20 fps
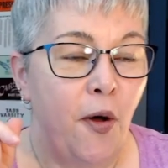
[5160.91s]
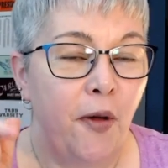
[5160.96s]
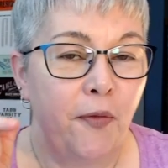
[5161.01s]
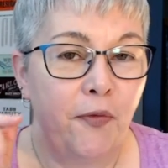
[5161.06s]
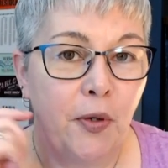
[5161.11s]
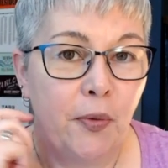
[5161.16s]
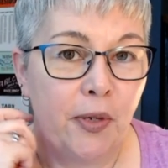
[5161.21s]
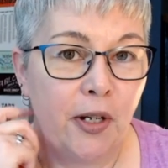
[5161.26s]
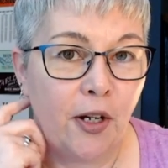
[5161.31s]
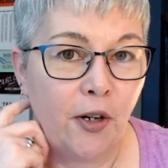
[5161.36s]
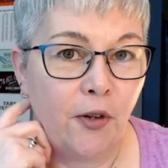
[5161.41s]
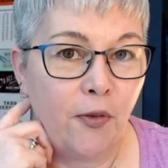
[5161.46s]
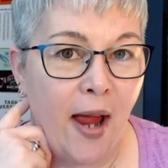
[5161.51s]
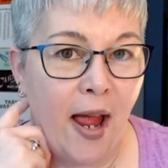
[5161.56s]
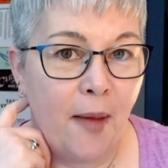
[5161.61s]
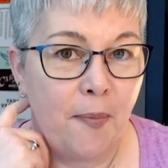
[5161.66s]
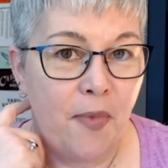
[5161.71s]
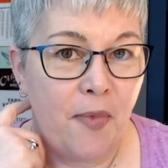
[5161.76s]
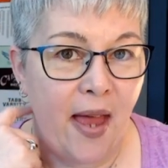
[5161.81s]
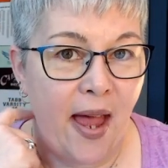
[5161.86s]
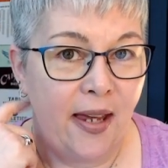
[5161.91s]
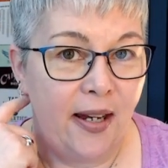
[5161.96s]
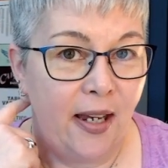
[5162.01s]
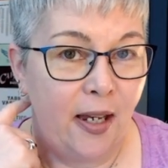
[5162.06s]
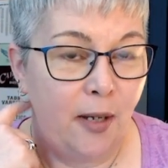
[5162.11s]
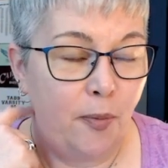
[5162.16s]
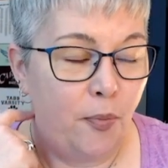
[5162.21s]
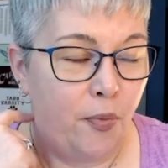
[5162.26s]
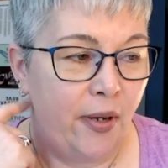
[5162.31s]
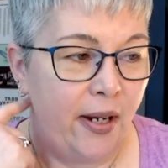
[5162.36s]
if you want to grab that
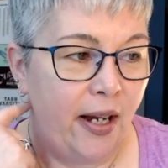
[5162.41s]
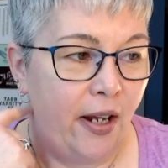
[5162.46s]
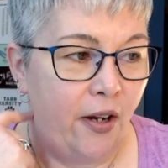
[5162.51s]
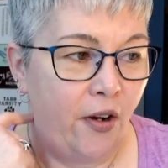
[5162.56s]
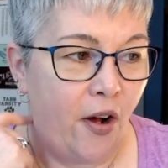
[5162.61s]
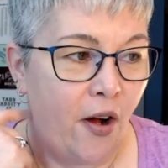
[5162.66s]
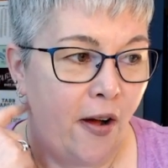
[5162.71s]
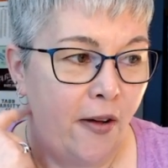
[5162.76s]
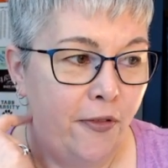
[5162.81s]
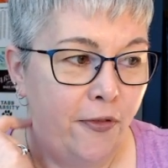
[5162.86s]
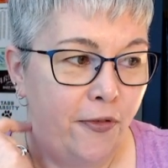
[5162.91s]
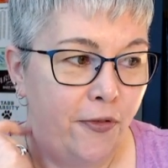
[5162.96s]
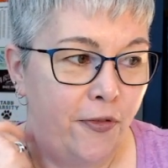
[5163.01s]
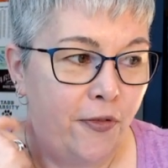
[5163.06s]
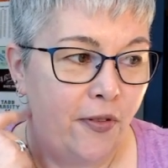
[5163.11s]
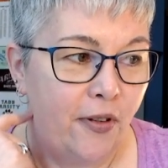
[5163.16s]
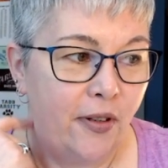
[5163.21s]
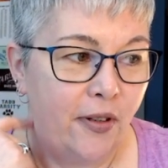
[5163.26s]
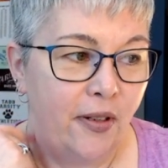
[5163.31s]
and print it off.